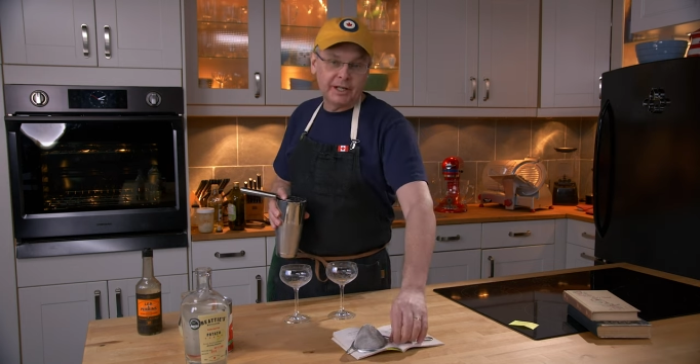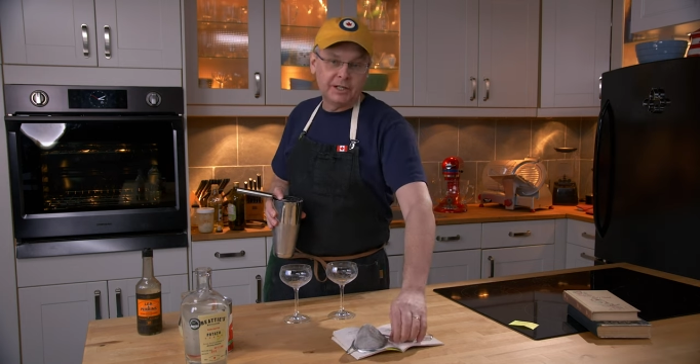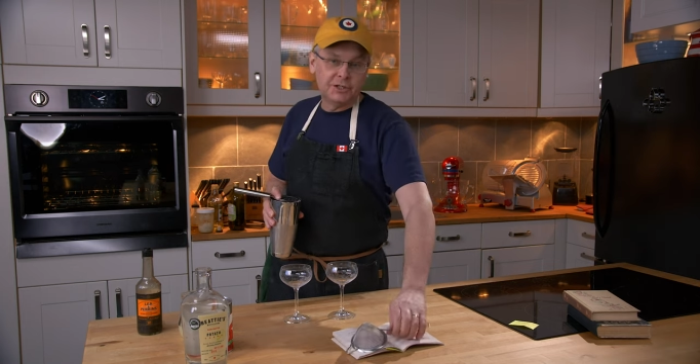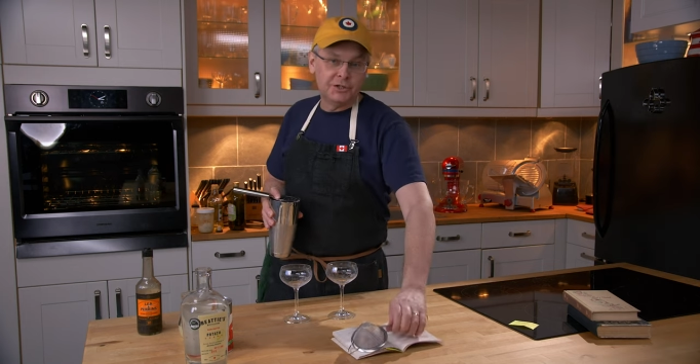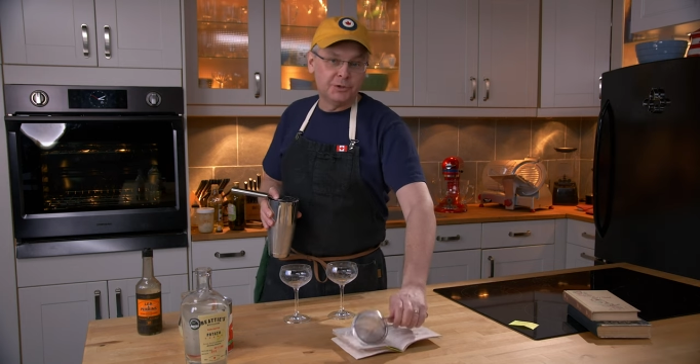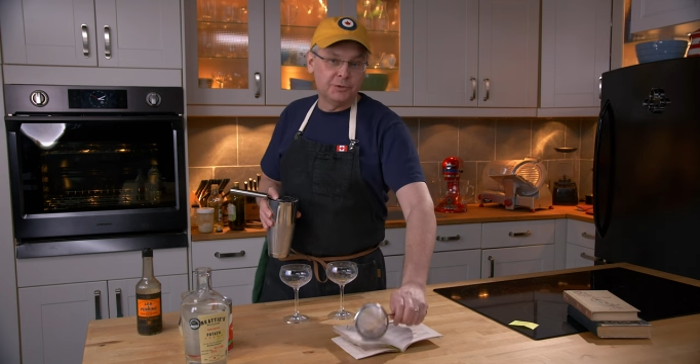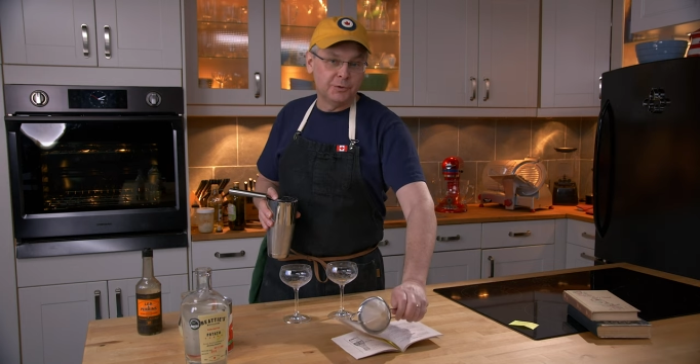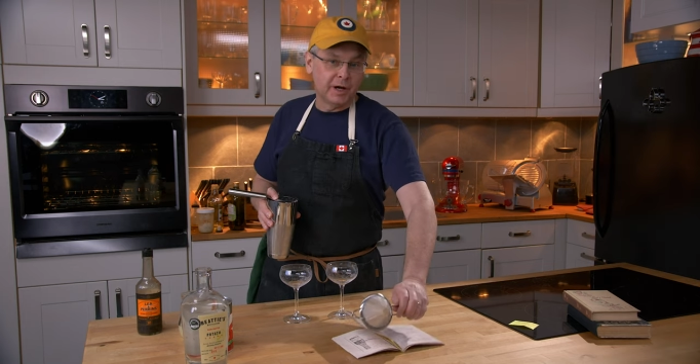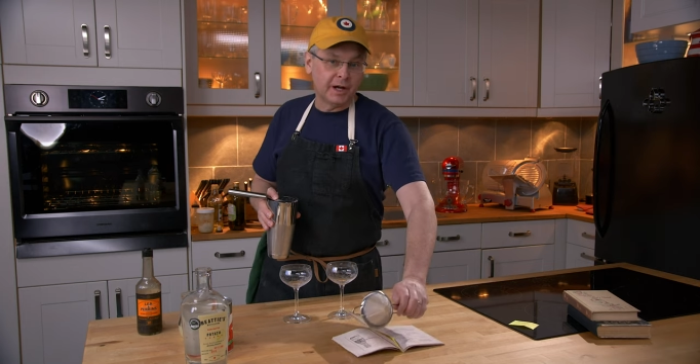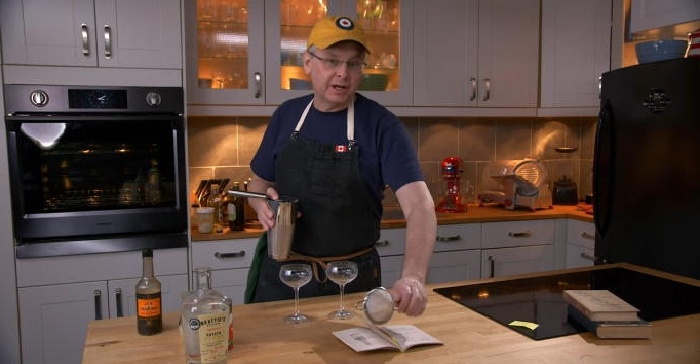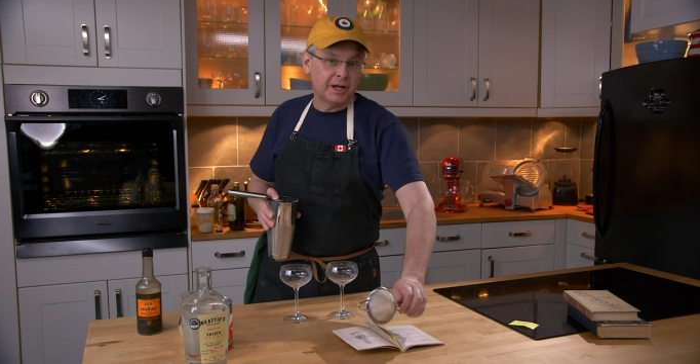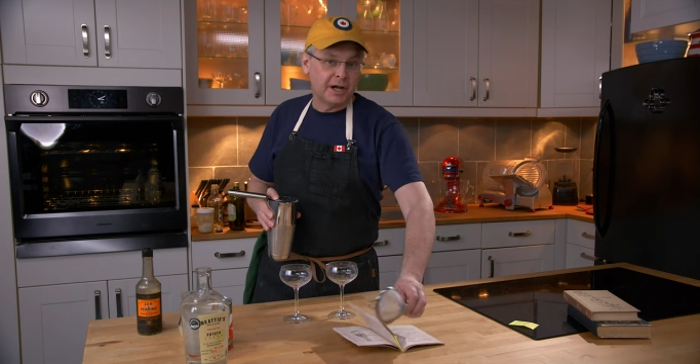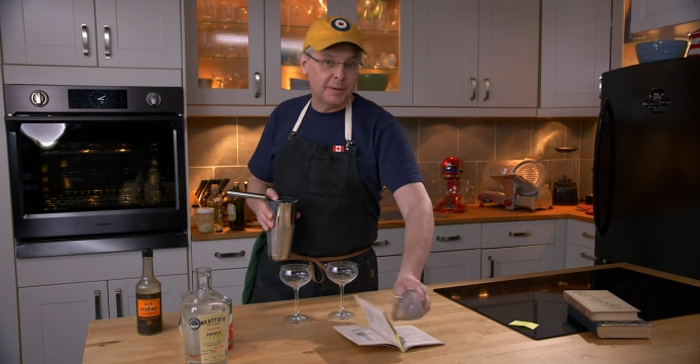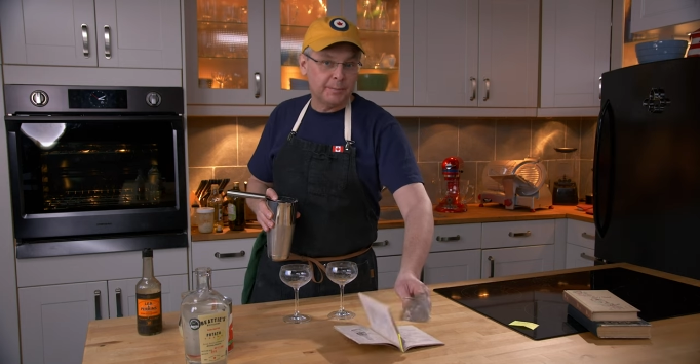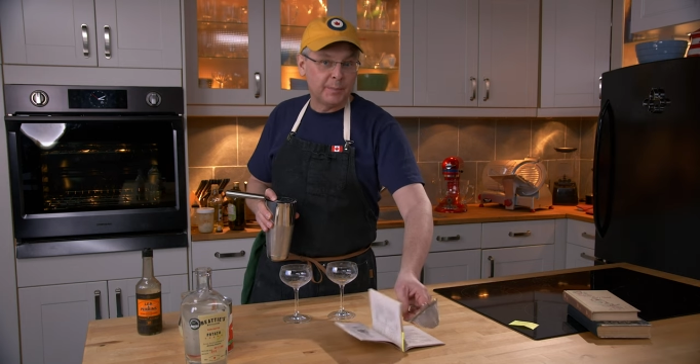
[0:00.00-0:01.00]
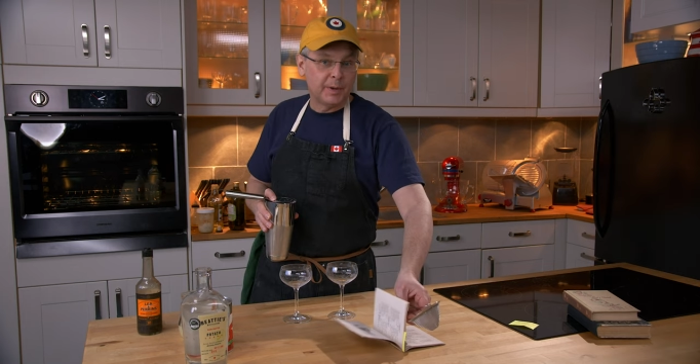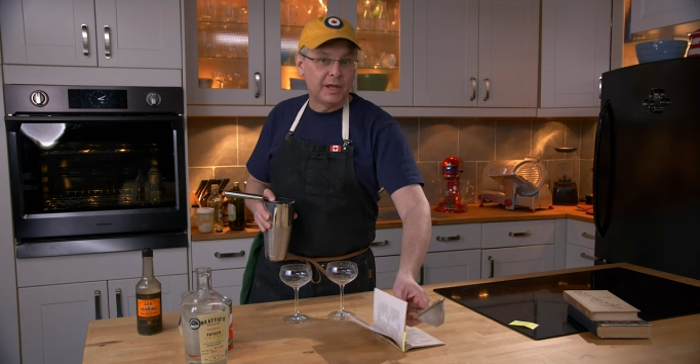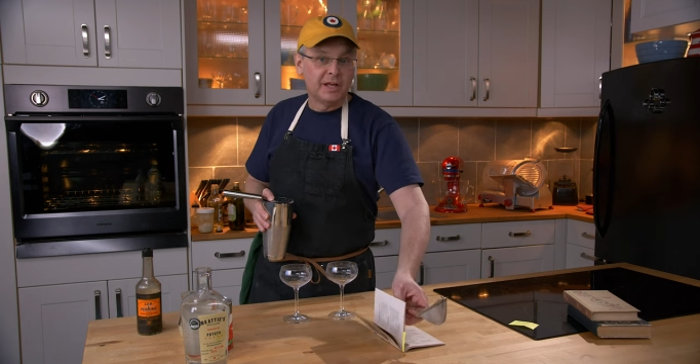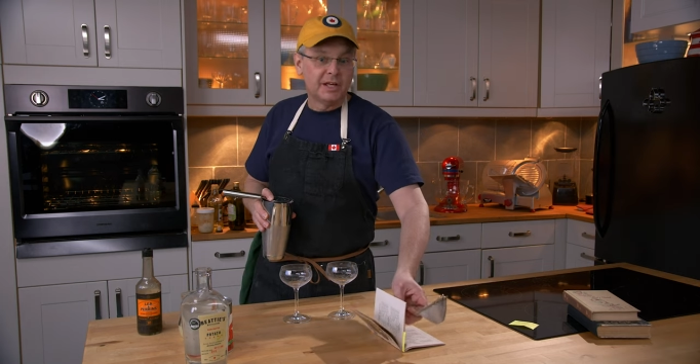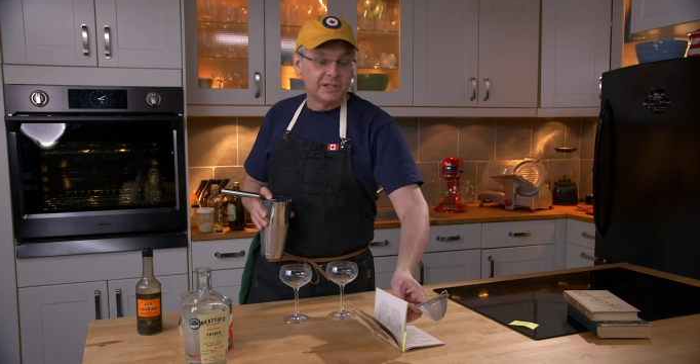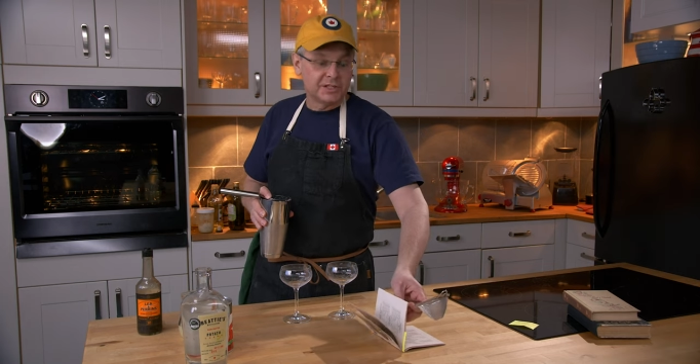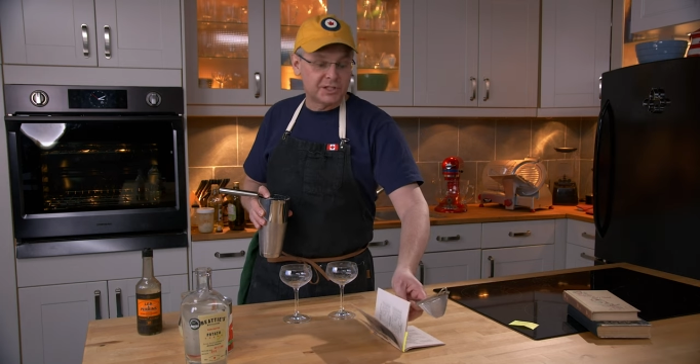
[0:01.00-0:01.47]
into a cup
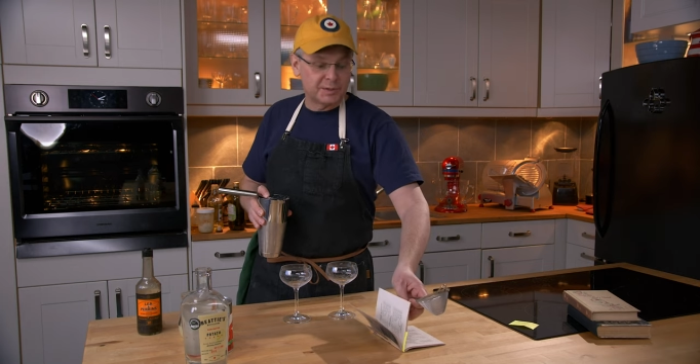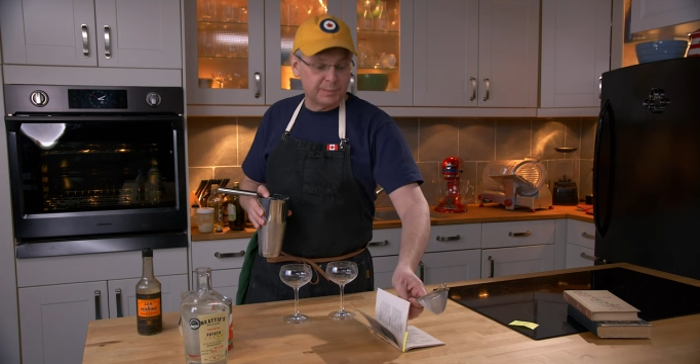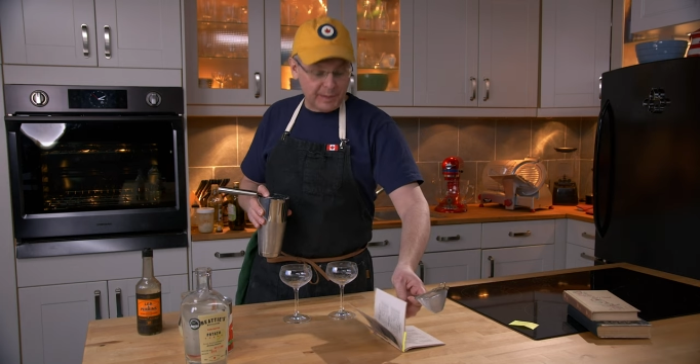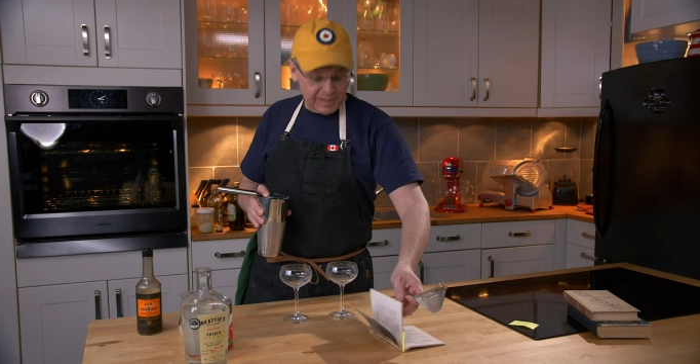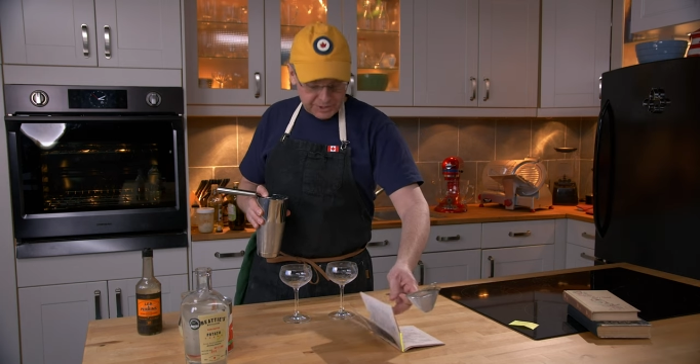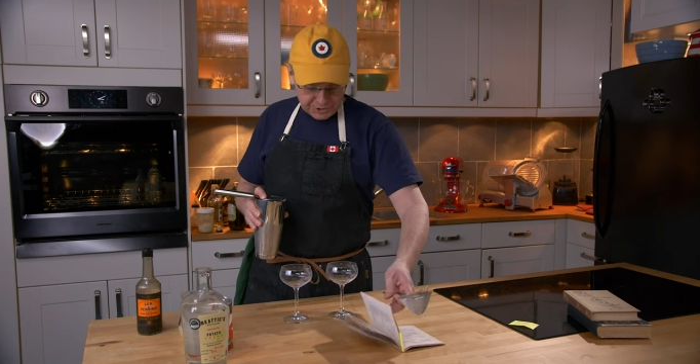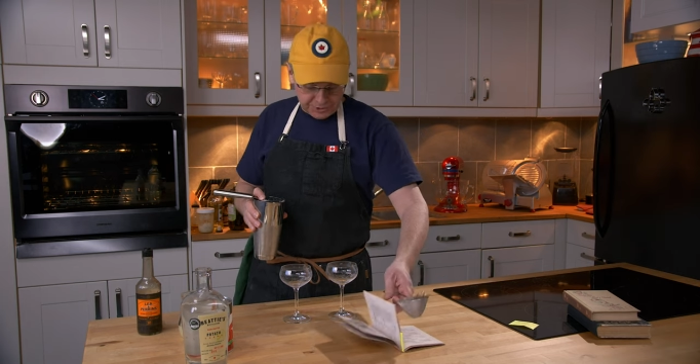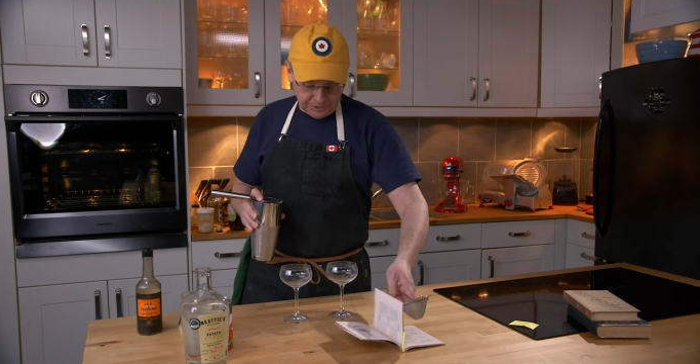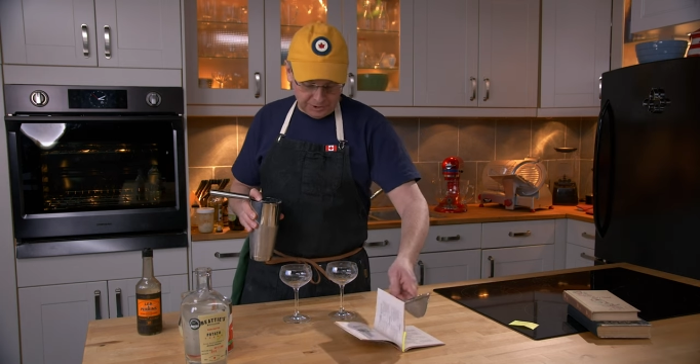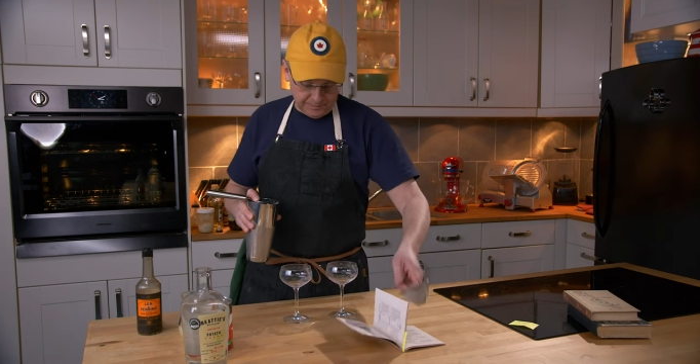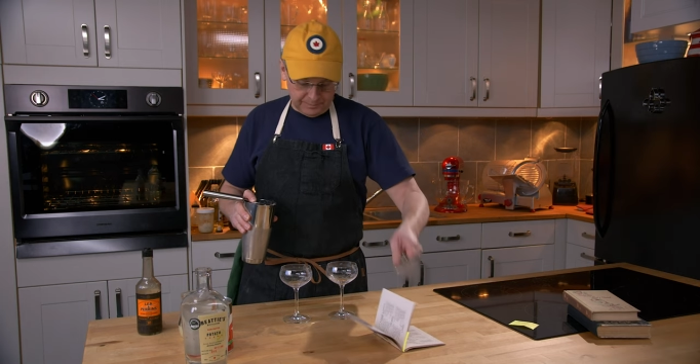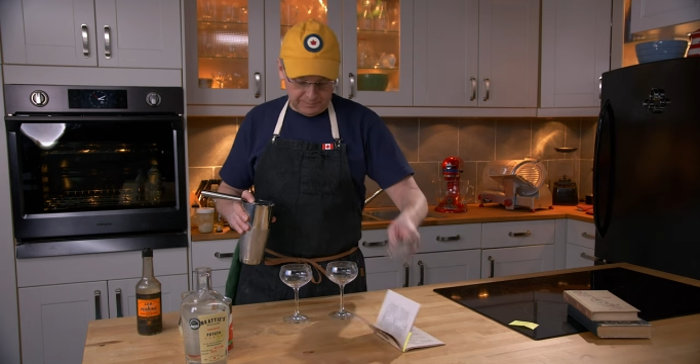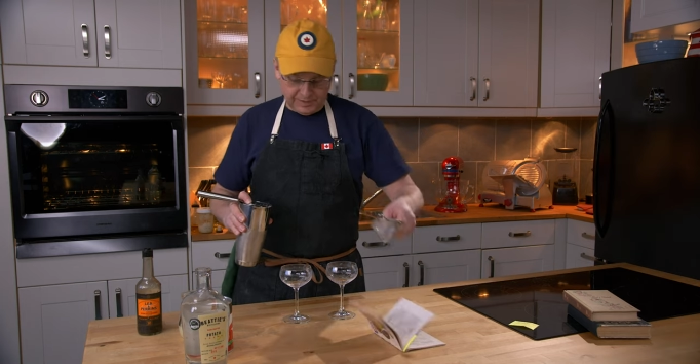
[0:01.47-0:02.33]
special.